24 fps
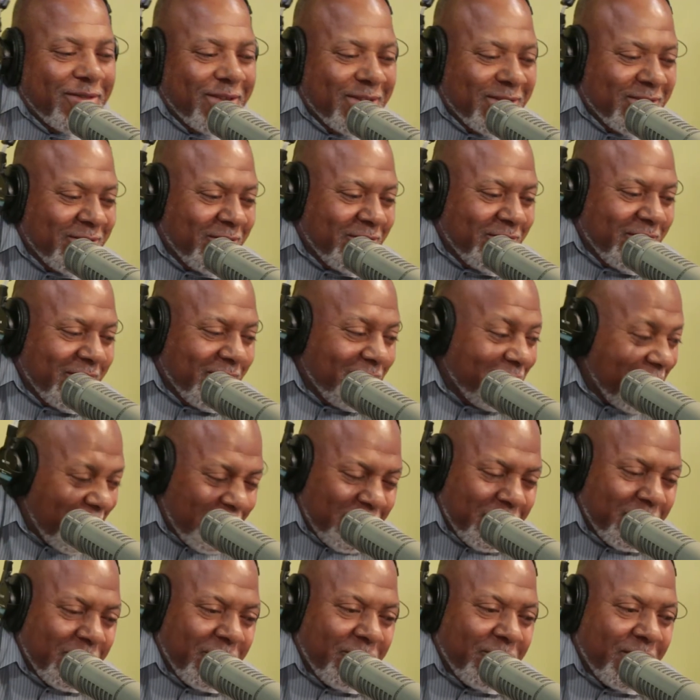you this story
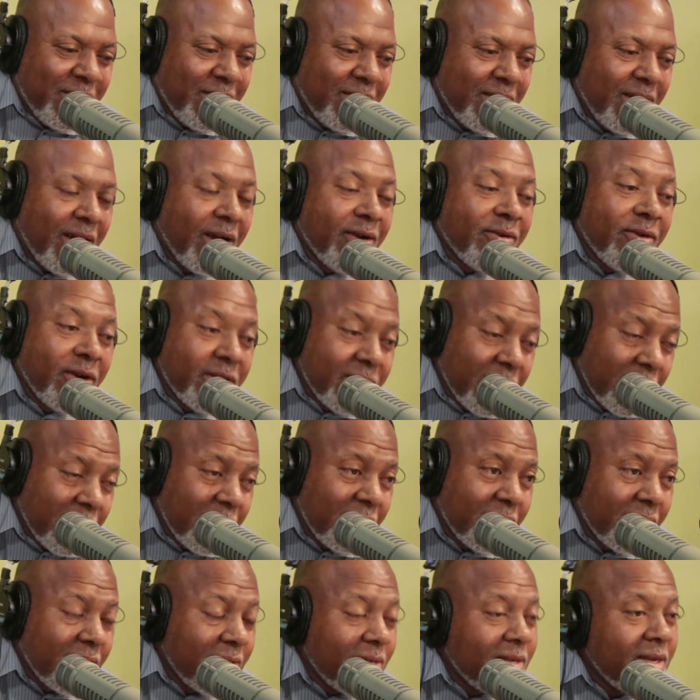very briefly.
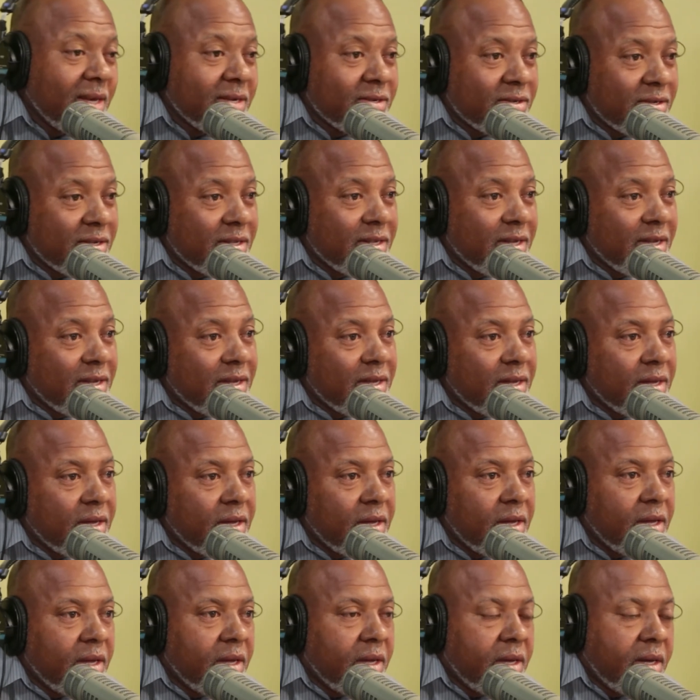Ironically, yesterday,
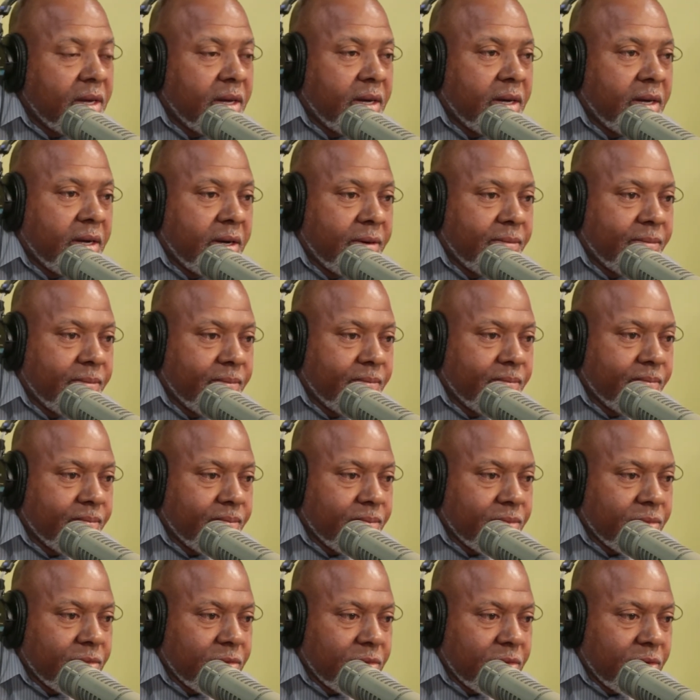
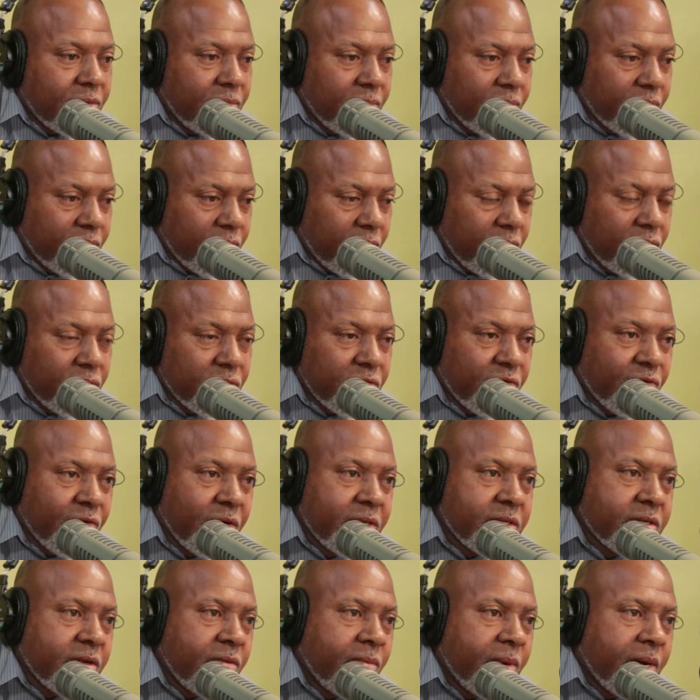close
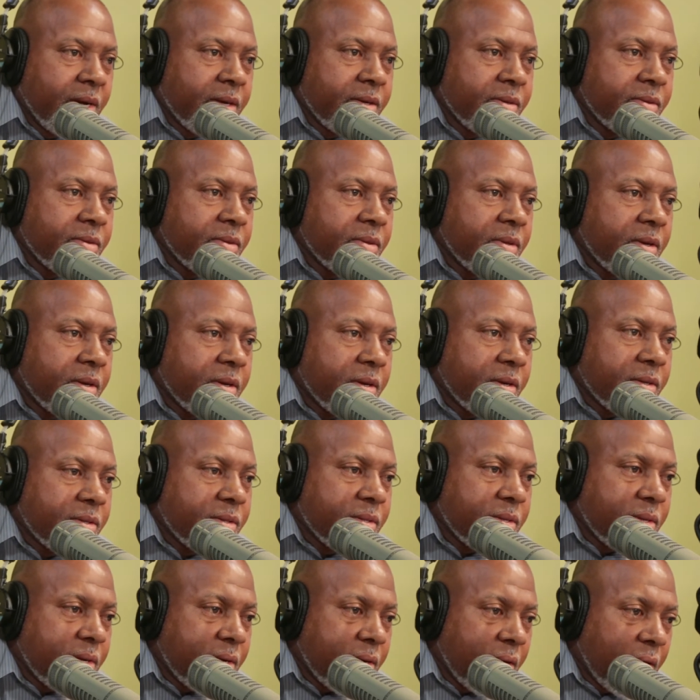friends of mine,
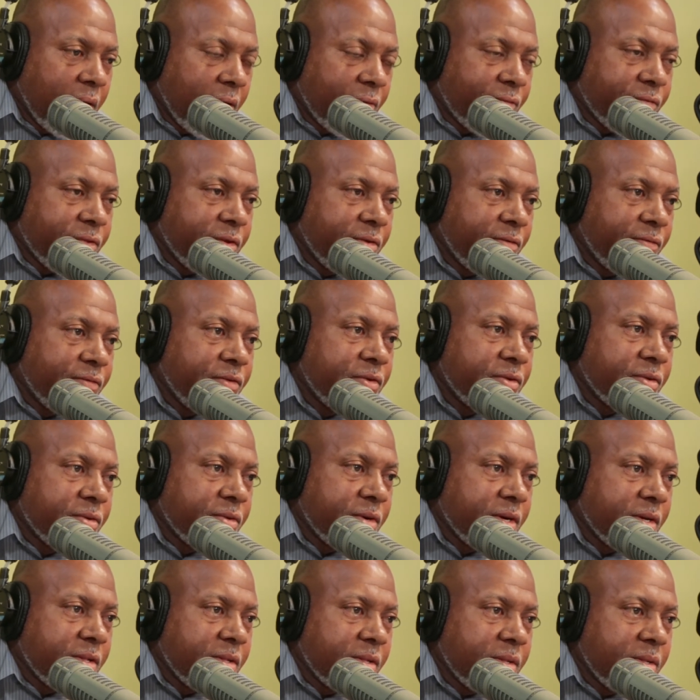after a
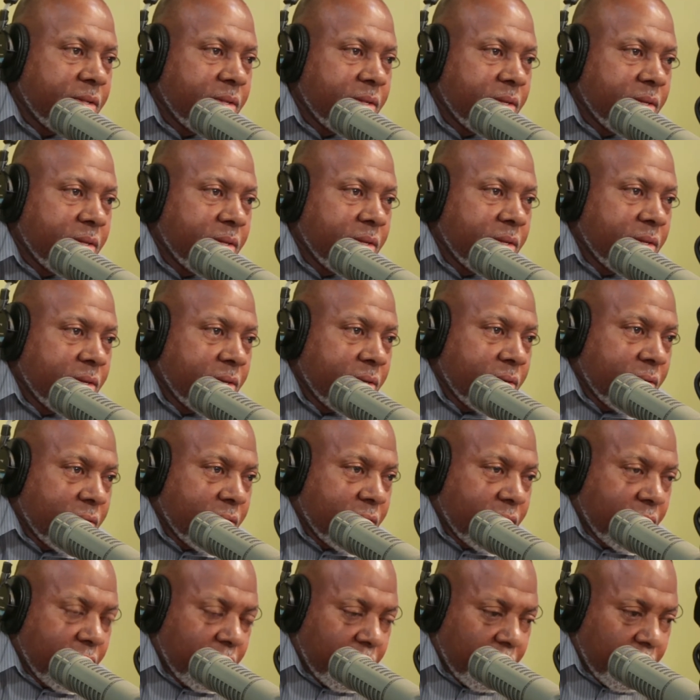funeral,
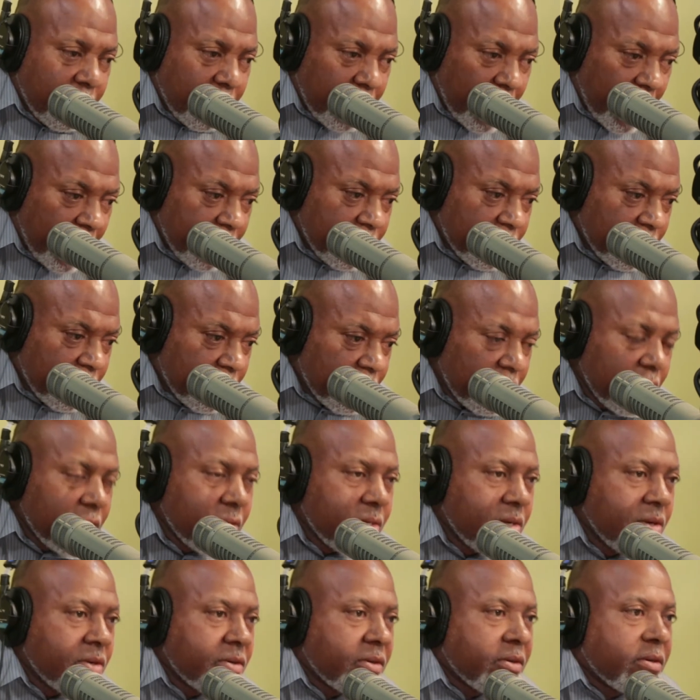a large
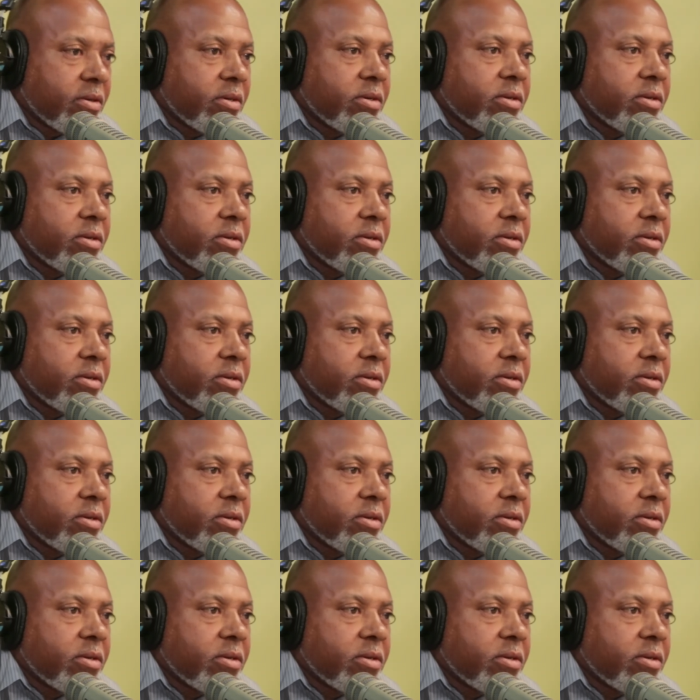turnout